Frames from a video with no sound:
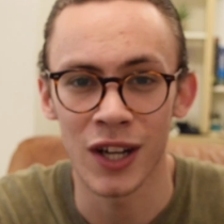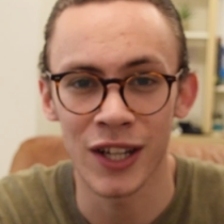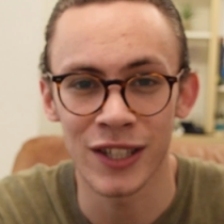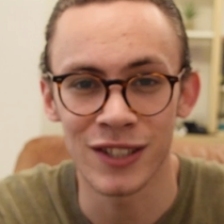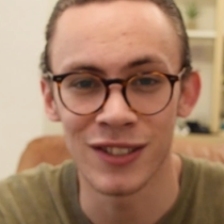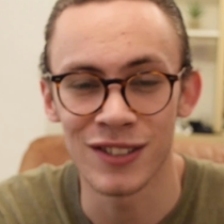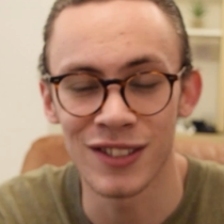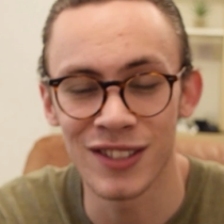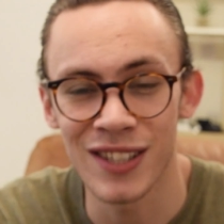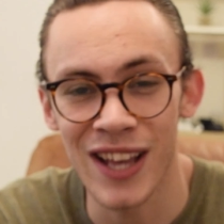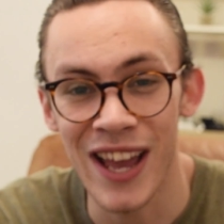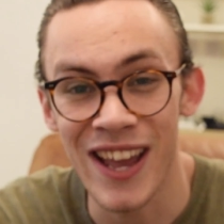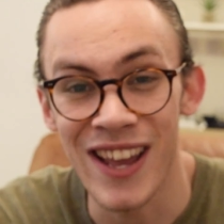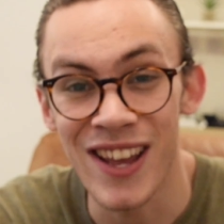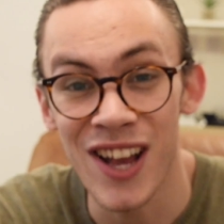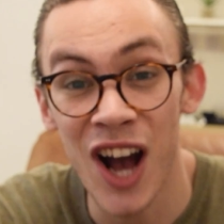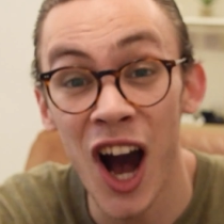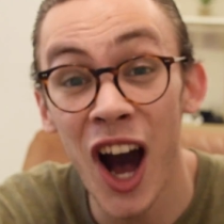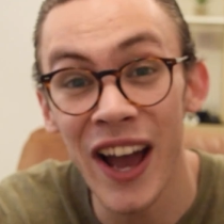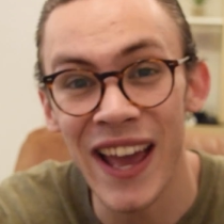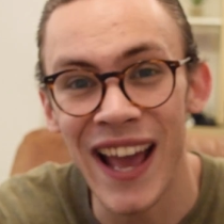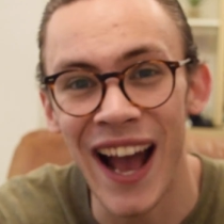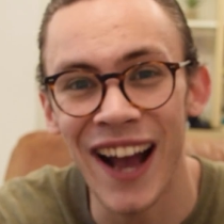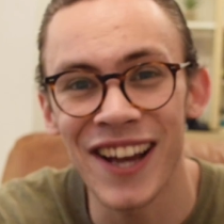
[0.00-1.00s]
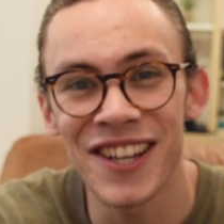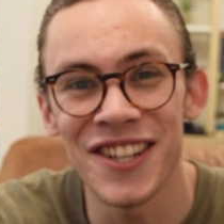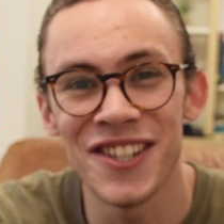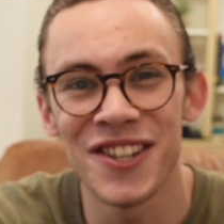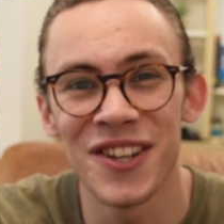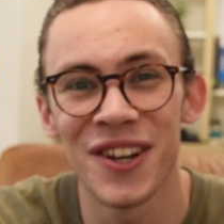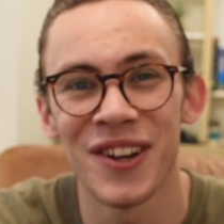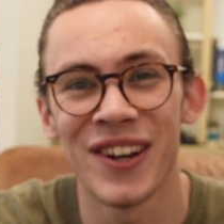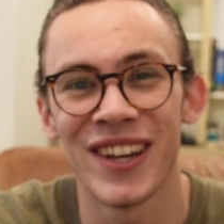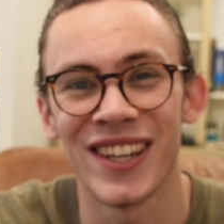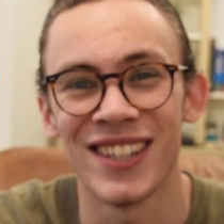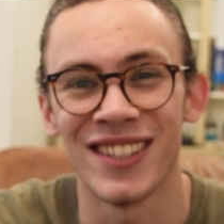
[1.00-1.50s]
I could say, hi, how you
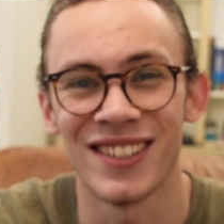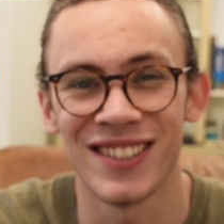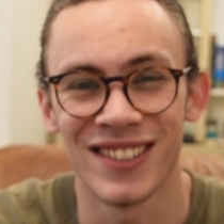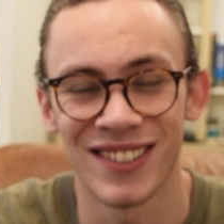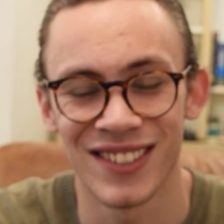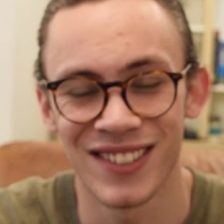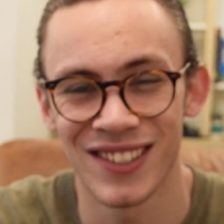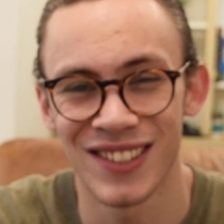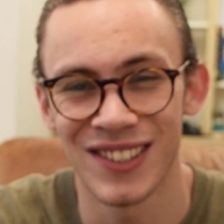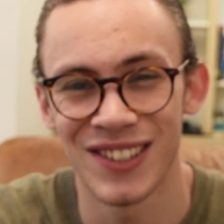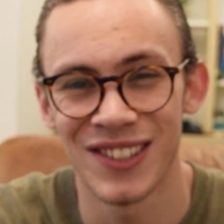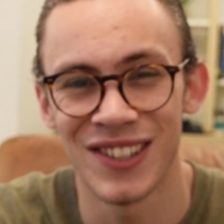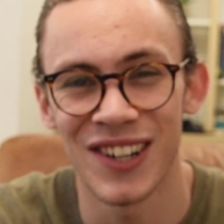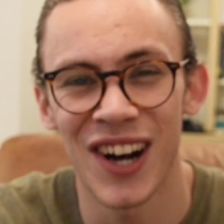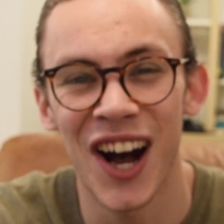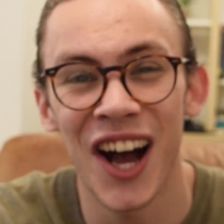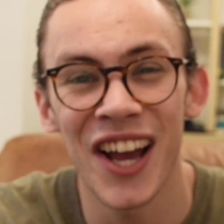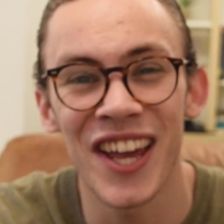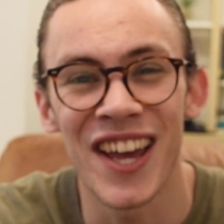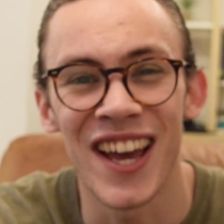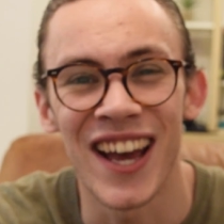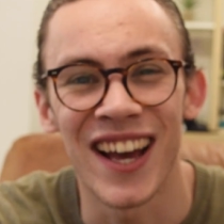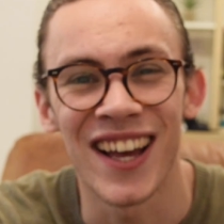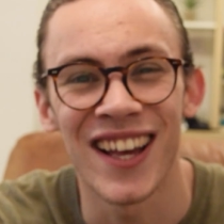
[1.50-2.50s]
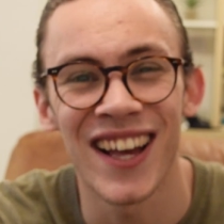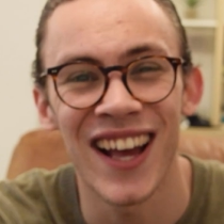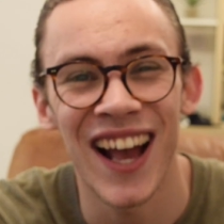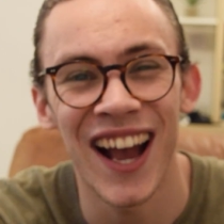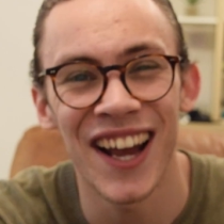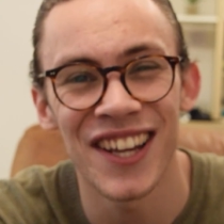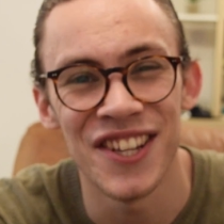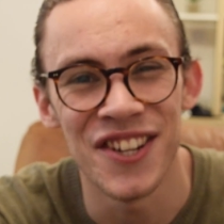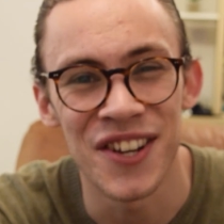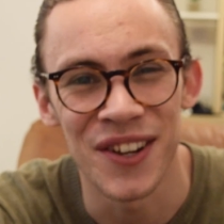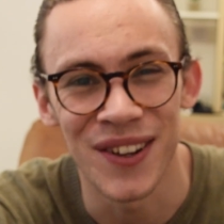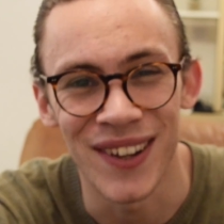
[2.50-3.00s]
doing? Or hiya,
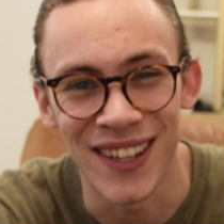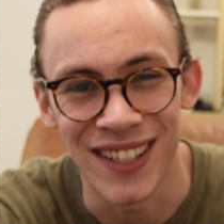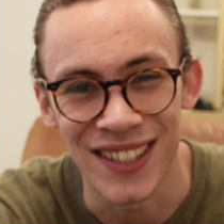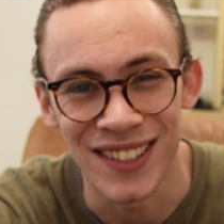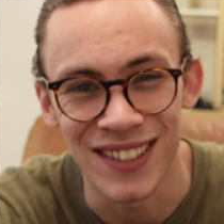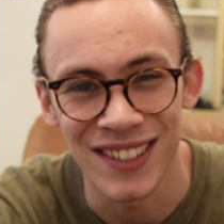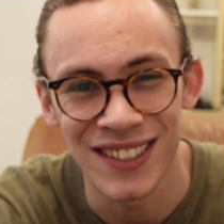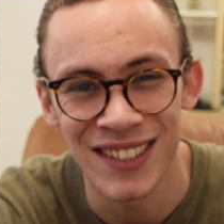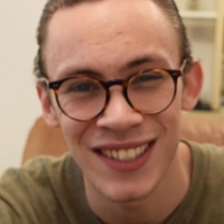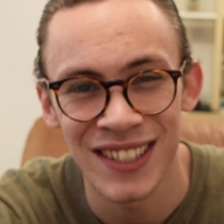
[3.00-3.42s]
how you doing?